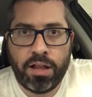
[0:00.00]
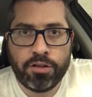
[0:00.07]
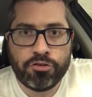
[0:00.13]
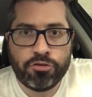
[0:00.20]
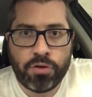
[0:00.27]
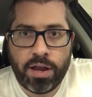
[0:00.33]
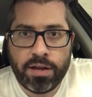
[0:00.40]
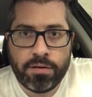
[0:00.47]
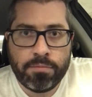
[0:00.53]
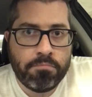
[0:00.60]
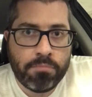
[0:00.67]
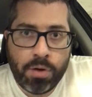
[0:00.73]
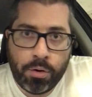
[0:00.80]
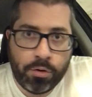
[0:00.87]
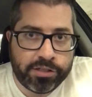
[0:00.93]
I'll try to
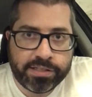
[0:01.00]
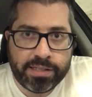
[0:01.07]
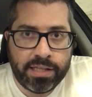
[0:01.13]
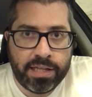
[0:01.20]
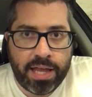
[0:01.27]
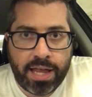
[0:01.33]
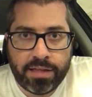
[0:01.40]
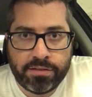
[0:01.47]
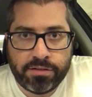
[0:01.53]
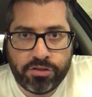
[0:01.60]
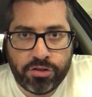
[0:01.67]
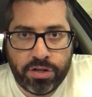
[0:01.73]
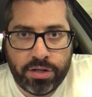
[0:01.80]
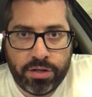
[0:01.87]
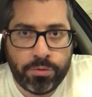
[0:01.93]
mostly
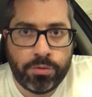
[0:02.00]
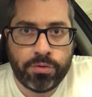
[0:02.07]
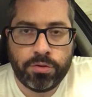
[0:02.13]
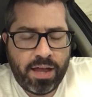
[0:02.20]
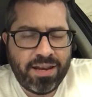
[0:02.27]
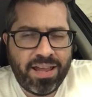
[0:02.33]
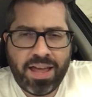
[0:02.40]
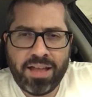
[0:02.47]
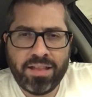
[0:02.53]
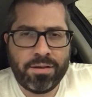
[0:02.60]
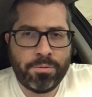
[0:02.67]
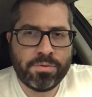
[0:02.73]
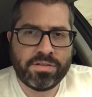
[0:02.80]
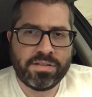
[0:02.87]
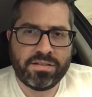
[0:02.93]
answer you. And yeah,
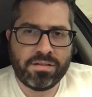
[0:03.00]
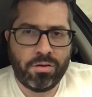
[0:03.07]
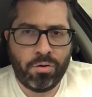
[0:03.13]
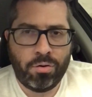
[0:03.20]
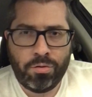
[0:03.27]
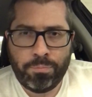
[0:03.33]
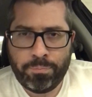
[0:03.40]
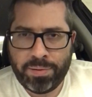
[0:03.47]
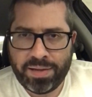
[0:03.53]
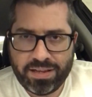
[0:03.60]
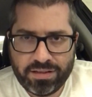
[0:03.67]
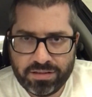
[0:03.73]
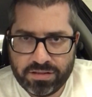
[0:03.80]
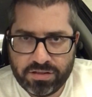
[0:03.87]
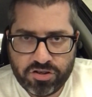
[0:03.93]
there was this whole
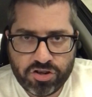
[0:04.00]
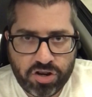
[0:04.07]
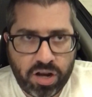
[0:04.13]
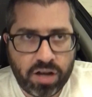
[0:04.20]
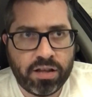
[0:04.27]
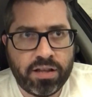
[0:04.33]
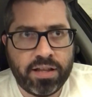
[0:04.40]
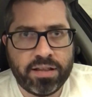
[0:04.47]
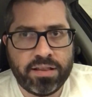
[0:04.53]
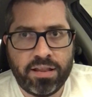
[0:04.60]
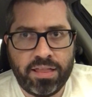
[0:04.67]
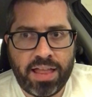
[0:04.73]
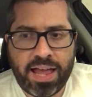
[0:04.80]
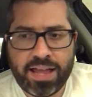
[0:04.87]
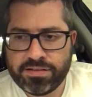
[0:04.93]
big chunk in
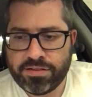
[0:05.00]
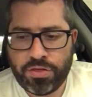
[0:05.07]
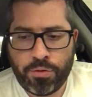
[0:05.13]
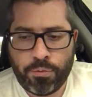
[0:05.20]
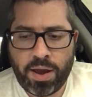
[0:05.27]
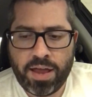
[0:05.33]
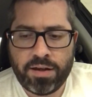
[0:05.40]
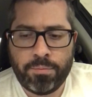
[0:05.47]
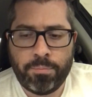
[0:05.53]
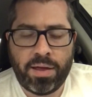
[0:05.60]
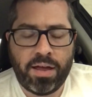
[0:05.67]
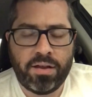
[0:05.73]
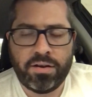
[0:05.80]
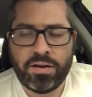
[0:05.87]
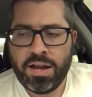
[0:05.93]
the last thread
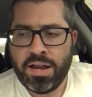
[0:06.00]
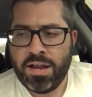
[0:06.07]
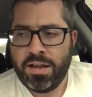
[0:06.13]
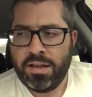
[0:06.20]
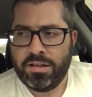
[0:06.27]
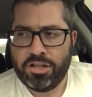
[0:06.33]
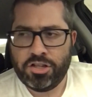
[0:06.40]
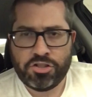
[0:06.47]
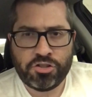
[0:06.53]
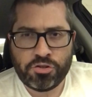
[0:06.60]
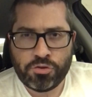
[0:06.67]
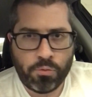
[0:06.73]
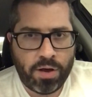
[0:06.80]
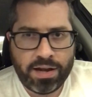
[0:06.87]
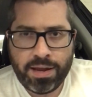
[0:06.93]
about
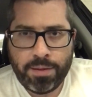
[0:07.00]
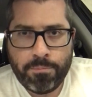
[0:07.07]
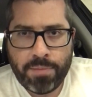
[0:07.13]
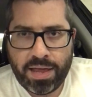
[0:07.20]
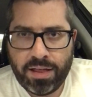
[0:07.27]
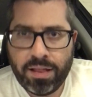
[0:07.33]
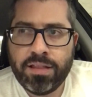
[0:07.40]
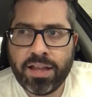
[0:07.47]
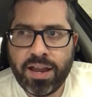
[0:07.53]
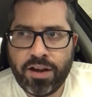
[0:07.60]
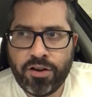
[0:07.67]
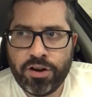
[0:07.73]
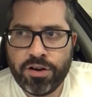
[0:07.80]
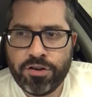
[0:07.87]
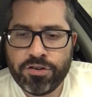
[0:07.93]
sweaty mail
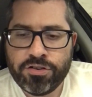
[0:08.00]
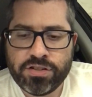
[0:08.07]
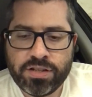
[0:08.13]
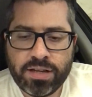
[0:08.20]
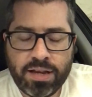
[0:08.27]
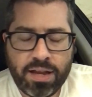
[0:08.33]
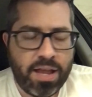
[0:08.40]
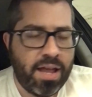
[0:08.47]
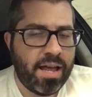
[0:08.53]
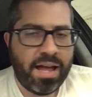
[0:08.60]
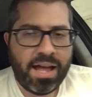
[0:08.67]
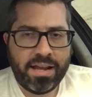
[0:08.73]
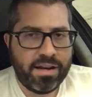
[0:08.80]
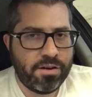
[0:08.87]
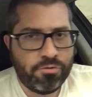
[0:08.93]
carriers.
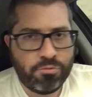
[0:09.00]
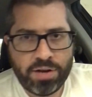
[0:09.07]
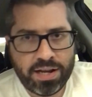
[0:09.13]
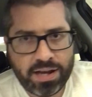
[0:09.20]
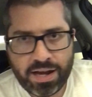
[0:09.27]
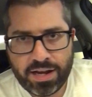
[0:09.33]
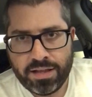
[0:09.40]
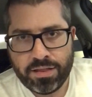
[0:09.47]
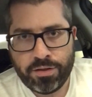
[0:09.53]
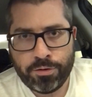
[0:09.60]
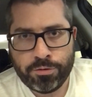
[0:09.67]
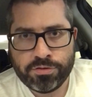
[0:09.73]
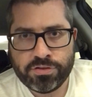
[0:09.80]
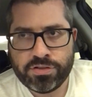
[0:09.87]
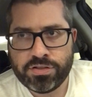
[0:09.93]
I didn't read any of
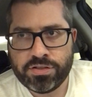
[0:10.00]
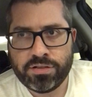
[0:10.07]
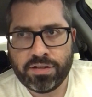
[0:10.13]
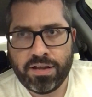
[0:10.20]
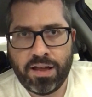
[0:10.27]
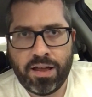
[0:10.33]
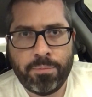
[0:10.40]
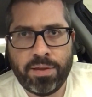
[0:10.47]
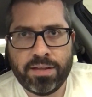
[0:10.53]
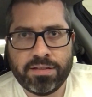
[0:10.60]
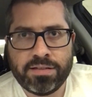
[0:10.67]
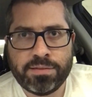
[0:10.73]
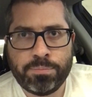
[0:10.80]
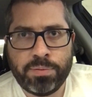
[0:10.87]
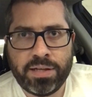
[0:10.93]
those
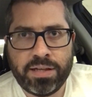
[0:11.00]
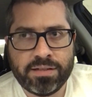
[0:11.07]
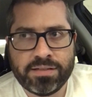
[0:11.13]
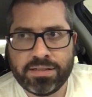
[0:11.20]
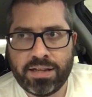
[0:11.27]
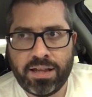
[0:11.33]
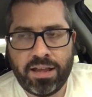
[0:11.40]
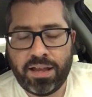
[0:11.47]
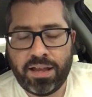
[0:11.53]
comments because